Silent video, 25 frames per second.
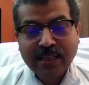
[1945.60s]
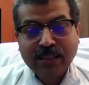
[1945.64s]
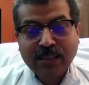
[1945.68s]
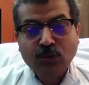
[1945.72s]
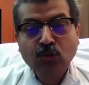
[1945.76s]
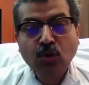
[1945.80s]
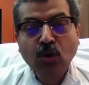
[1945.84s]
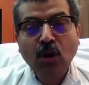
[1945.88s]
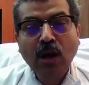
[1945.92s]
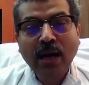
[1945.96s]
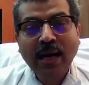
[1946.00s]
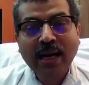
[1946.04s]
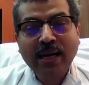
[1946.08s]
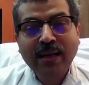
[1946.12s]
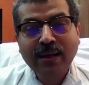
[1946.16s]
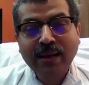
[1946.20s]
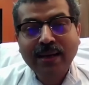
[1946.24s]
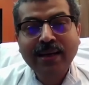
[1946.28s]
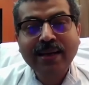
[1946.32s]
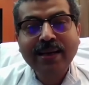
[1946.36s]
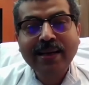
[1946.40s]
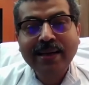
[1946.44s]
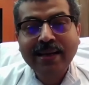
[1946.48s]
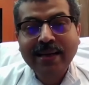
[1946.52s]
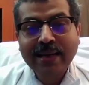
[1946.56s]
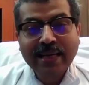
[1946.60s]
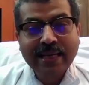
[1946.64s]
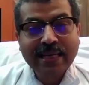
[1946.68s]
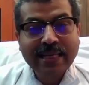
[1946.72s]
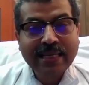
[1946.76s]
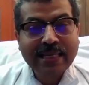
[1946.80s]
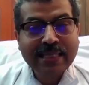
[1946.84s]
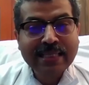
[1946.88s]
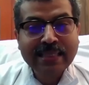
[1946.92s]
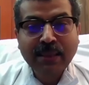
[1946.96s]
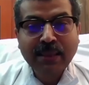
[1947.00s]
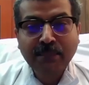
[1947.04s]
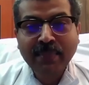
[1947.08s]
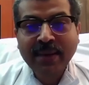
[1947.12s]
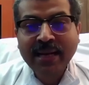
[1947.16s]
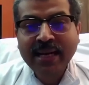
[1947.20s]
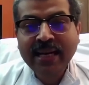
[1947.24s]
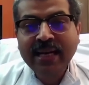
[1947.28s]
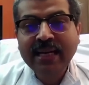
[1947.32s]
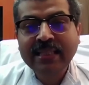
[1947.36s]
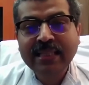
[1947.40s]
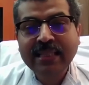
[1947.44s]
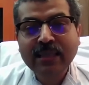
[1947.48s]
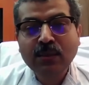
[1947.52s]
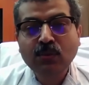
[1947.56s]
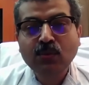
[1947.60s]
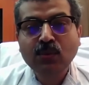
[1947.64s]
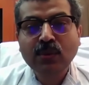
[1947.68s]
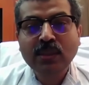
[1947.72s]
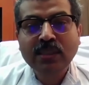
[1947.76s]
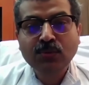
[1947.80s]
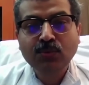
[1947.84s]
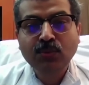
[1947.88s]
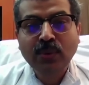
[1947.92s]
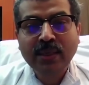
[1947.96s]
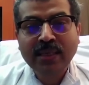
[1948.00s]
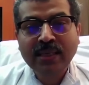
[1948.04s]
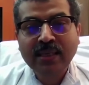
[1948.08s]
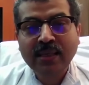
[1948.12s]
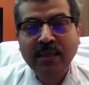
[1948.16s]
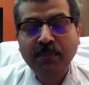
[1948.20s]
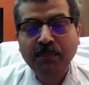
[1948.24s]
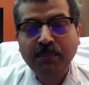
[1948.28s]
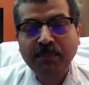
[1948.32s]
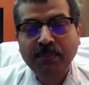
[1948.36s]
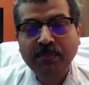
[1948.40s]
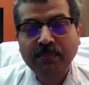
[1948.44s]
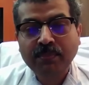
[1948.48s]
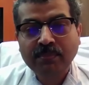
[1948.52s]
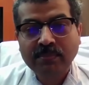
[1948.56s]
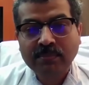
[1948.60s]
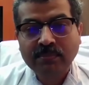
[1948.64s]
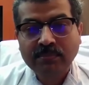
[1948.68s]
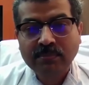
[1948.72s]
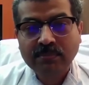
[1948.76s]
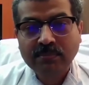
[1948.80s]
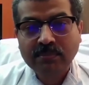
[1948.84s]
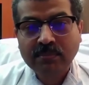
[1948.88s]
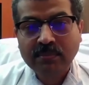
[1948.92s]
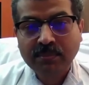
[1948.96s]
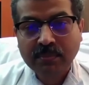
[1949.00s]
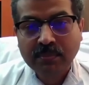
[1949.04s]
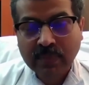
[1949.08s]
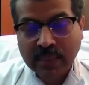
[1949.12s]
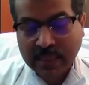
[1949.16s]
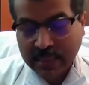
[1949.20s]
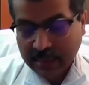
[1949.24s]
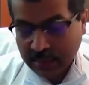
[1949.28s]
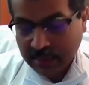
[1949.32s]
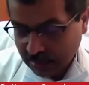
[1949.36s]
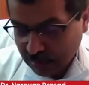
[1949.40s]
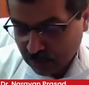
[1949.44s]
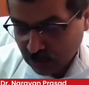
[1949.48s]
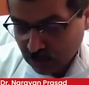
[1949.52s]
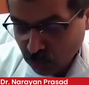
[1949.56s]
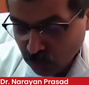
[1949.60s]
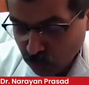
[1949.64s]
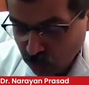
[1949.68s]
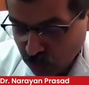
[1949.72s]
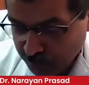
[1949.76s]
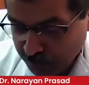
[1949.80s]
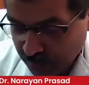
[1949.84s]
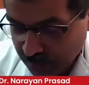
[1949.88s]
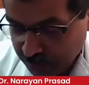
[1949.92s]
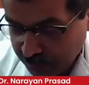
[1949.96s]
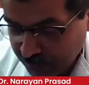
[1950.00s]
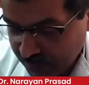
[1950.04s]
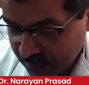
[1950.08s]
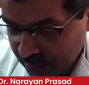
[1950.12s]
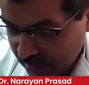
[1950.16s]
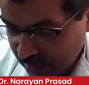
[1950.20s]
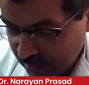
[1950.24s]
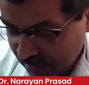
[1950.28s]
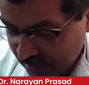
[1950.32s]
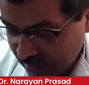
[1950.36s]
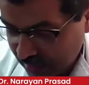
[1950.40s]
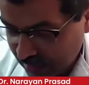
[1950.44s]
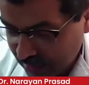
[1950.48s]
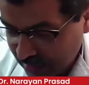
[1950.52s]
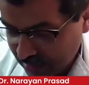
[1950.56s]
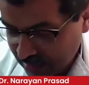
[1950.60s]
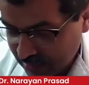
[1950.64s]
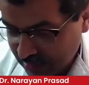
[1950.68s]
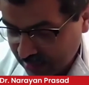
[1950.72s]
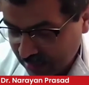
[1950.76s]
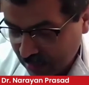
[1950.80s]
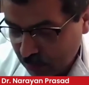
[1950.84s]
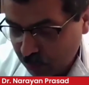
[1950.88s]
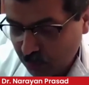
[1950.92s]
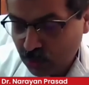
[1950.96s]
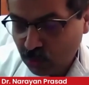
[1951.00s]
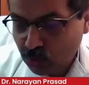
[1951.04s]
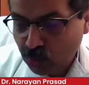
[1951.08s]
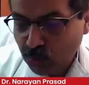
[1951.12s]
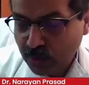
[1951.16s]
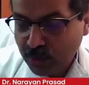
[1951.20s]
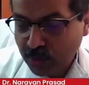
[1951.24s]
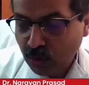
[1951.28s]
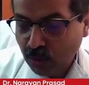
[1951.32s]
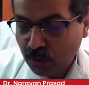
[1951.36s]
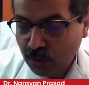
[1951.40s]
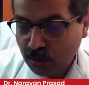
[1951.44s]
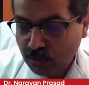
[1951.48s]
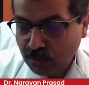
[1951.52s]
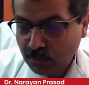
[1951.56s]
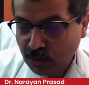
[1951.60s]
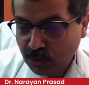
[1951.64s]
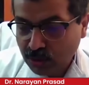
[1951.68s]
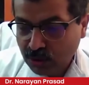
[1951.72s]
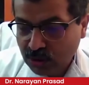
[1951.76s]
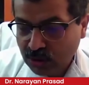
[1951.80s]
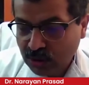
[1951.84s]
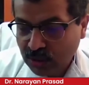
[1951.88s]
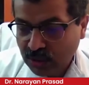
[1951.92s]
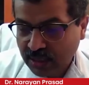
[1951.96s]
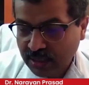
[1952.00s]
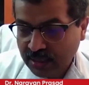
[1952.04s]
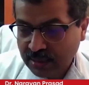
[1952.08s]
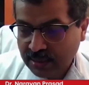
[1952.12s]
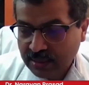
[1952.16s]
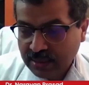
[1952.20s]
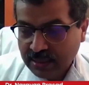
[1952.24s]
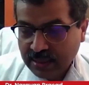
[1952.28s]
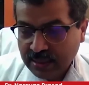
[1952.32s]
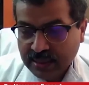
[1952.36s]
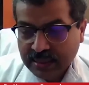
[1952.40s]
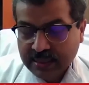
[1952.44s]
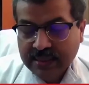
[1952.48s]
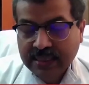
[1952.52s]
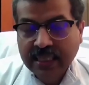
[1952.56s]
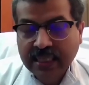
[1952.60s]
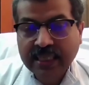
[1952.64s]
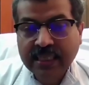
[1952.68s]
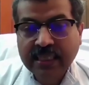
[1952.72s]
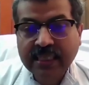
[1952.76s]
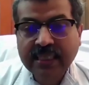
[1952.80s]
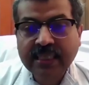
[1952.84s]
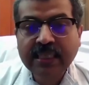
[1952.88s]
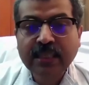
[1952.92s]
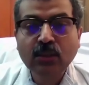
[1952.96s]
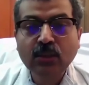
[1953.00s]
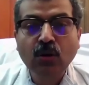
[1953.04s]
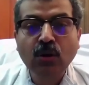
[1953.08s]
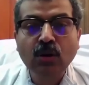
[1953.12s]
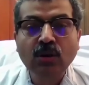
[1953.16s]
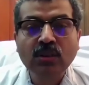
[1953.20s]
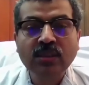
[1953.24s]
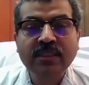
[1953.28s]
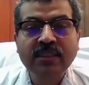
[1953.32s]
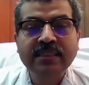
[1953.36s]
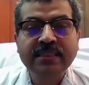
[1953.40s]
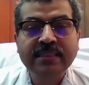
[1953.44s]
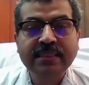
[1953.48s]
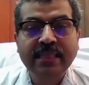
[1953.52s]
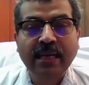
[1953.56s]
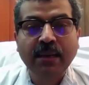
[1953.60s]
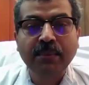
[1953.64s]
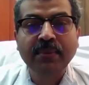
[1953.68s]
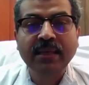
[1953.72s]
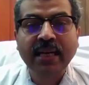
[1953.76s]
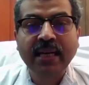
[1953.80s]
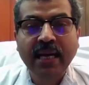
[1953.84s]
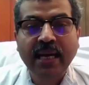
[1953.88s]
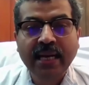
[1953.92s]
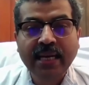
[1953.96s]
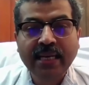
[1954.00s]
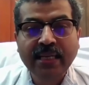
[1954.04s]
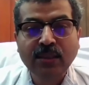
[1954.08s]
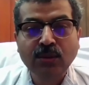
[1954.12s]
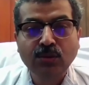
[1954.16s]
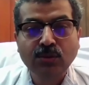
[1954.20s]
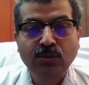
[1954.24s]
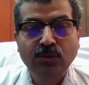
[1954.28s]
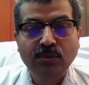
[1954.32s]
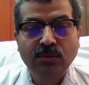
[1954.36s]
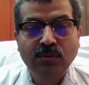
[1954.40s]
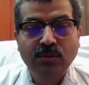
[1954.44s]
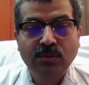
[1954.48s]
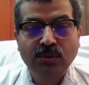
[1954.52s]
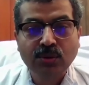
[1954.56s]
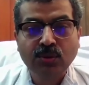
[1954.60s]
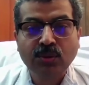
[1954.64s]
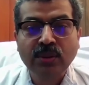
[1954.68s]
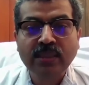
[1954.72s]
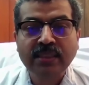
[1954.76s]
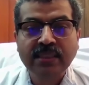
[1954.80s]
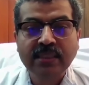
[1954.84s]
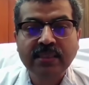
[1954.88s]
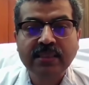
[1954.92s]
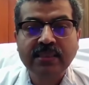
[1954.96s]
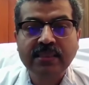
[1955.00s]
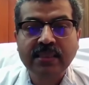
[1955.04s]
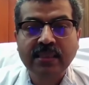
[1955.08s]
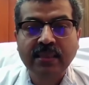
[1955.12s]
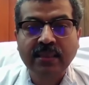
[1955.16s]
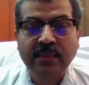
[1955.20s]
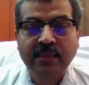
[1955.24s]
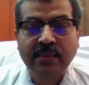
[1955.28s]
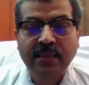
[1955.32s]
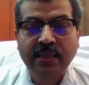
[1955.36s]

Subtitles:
So in the May, there was one newspaper article that was showing almost 30 doctors have died during this